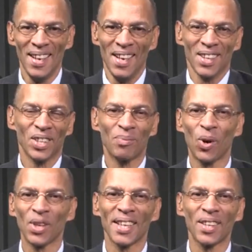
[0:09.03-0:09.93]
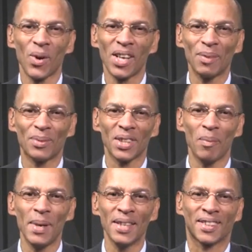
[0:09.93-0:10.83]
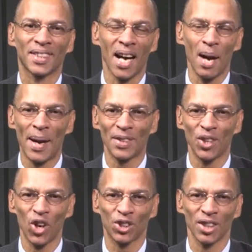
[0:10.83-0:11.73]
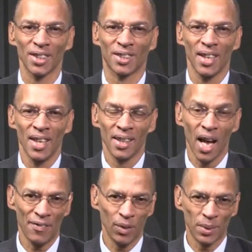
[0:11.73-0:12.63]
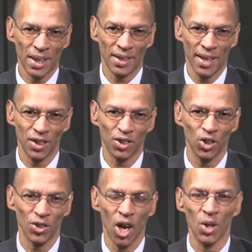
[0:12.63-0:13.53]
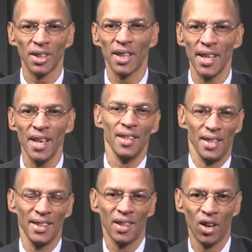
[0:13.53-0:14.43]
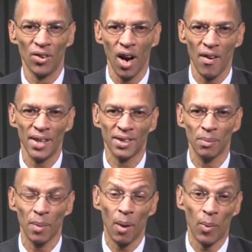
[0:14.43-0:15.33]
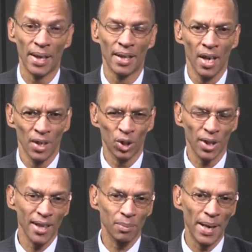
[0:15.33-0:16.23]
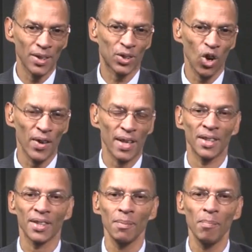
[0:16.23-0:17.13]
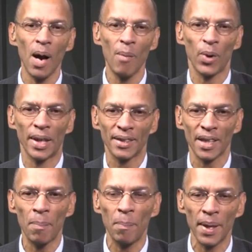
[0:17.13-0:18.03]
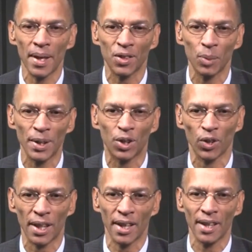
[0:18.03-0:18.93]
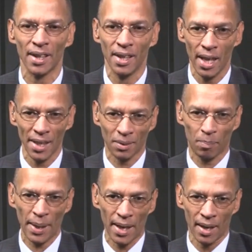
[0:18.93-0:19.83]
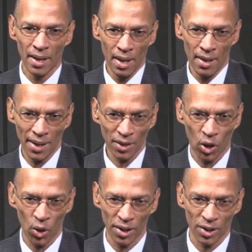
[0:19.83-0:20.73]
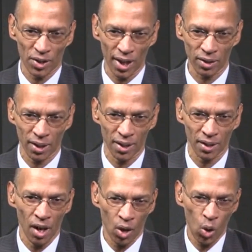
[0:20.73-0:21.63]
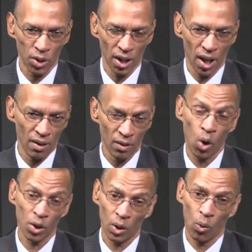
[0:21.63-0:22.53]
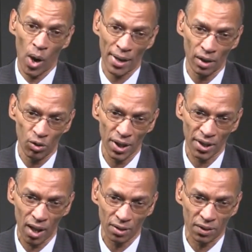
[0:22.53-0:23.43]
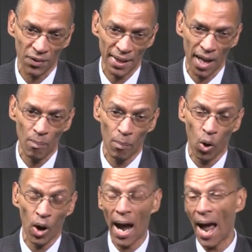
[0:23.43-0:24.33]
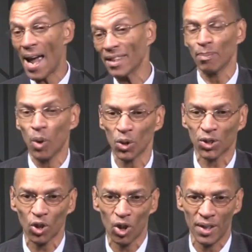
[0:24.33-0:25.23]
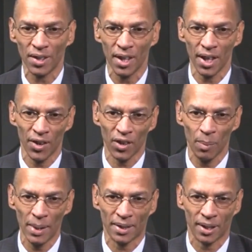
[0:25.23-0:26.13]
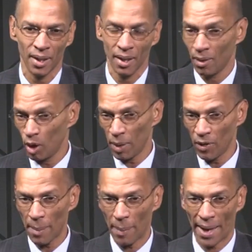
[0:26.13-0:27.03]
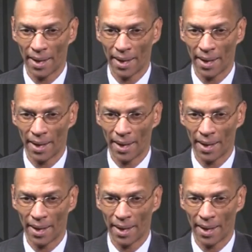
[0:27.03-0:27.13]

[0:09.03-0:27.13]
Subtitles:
Good morning and welcome to The Mint. I'm Andy Hodges, live from ZTN Studios here in Harare, Zimbabwe. Today's main story, Zimbabweans appear to be drinking less beer. That's according to Delta's quarter one results. Find out more and more stories here on The Mint. We'll be right back.